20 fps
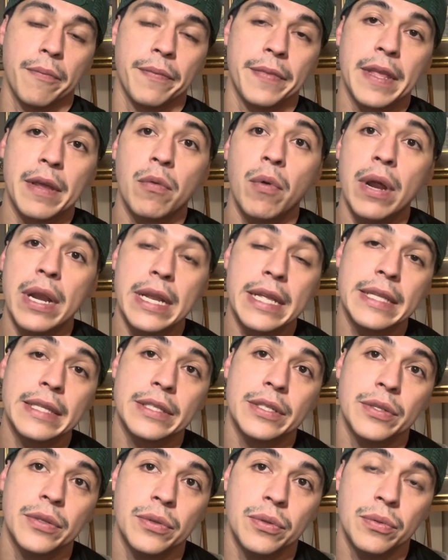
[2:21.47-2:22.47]
they went
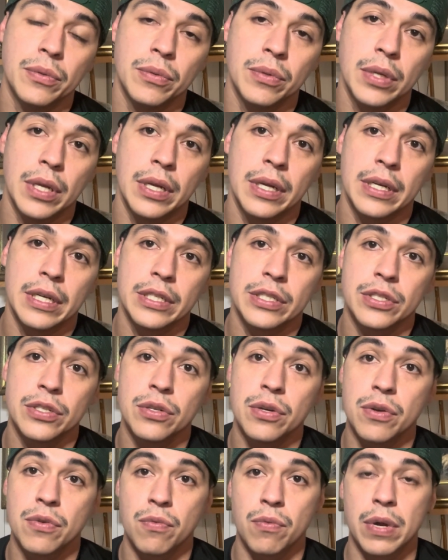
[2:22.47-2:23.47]
into a
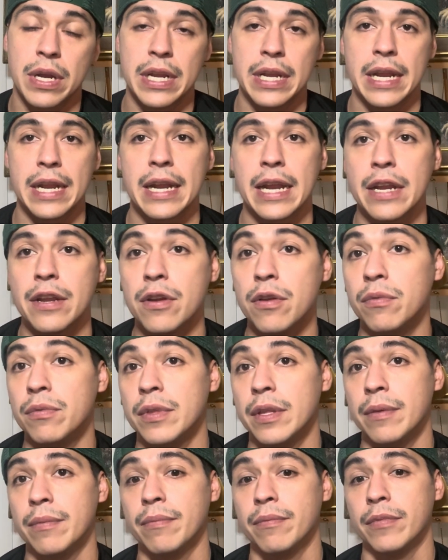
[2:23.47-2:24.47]
certain rate, and I know
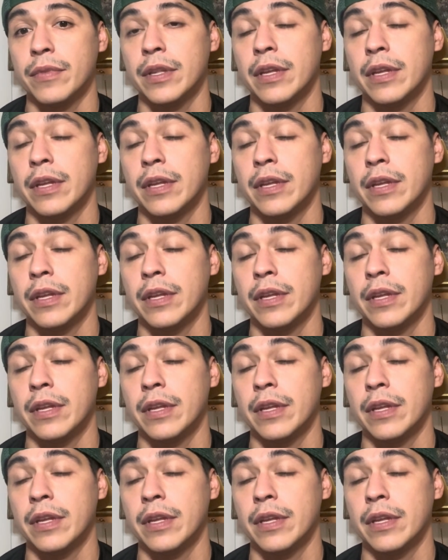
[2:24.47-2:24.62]
them.